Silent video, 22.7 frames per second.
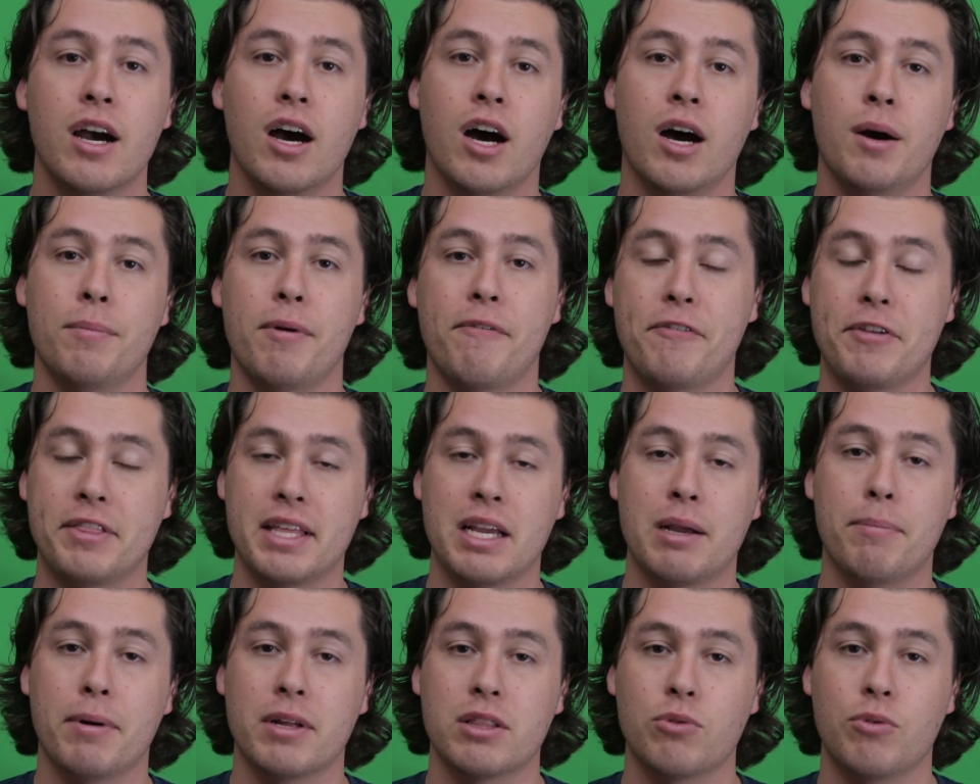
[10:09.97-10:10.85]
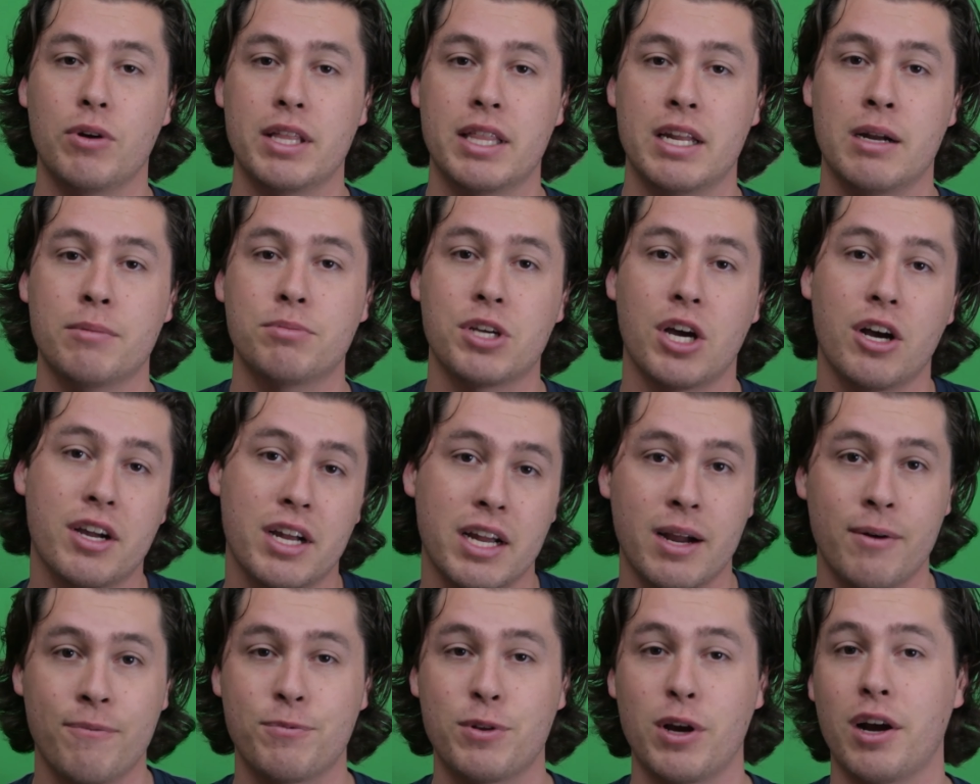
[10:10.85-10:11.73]
If you think about the way that I'm
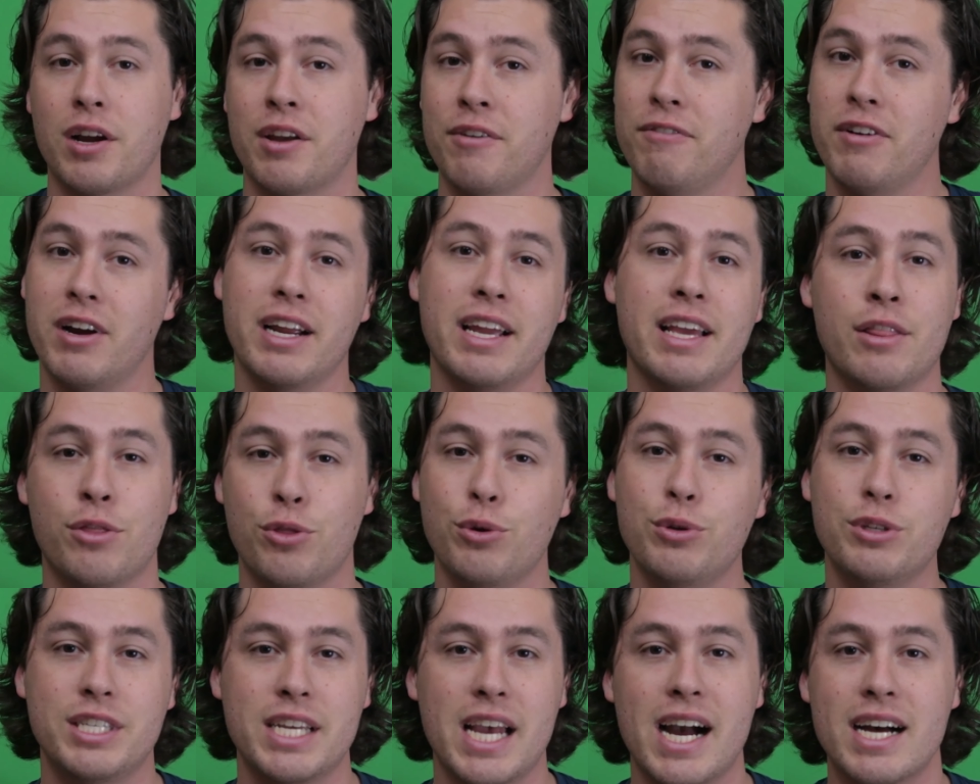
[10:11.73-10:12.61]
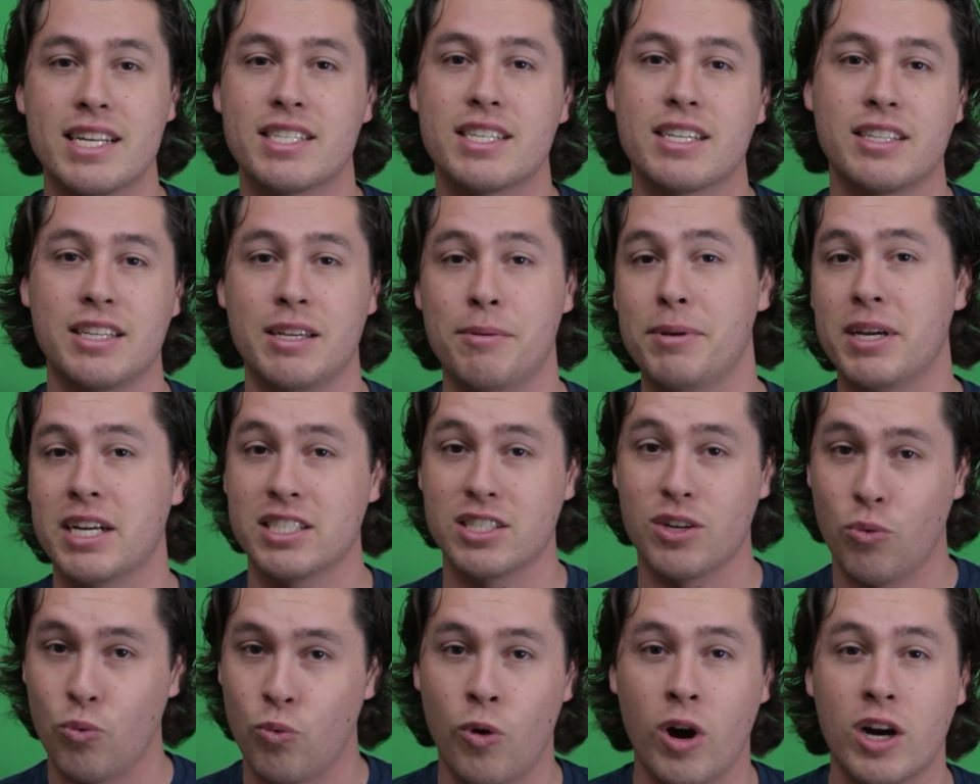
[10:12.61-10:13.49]
talking very enthusiastically because
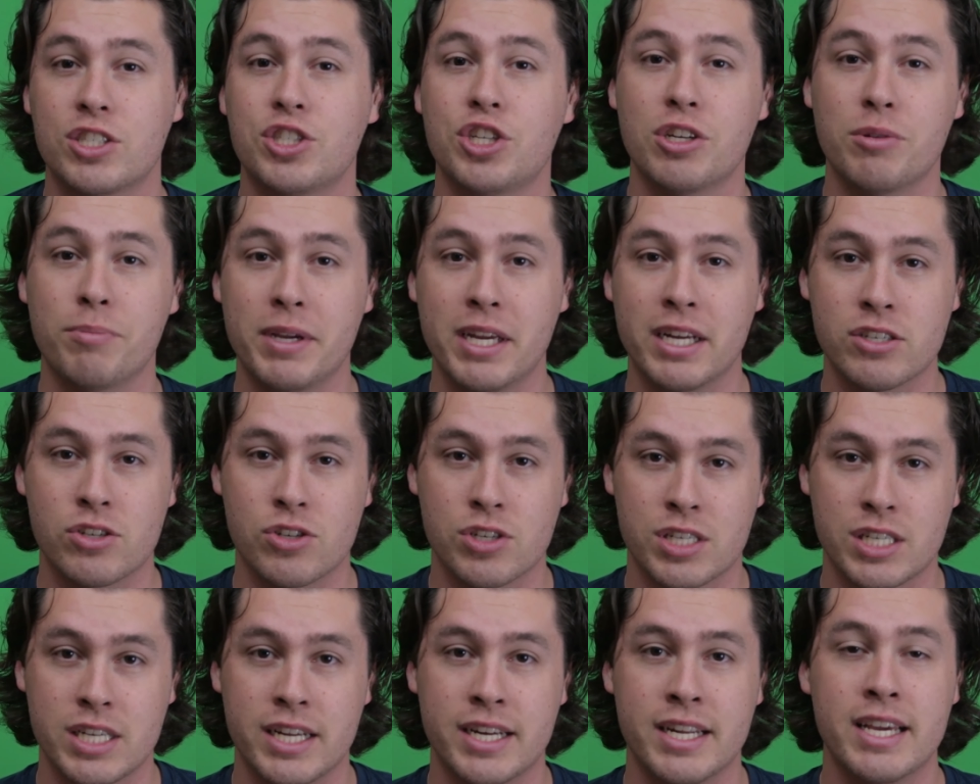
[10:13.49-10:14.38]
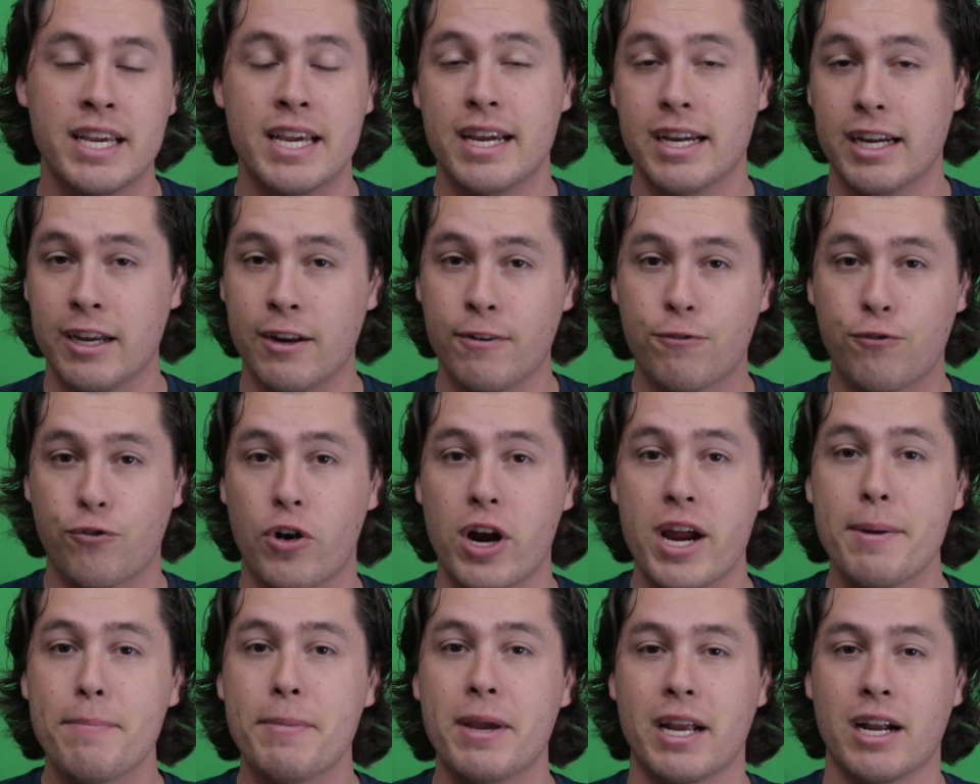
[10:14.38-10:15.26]
I want you to be interested in
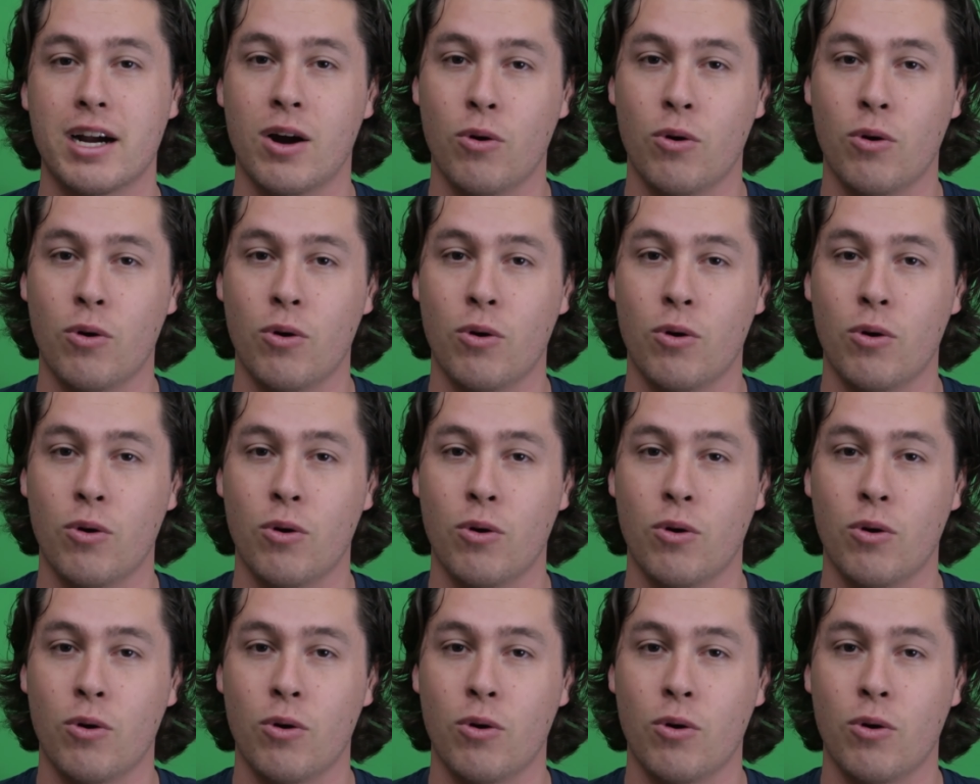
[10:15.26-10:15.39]
framing.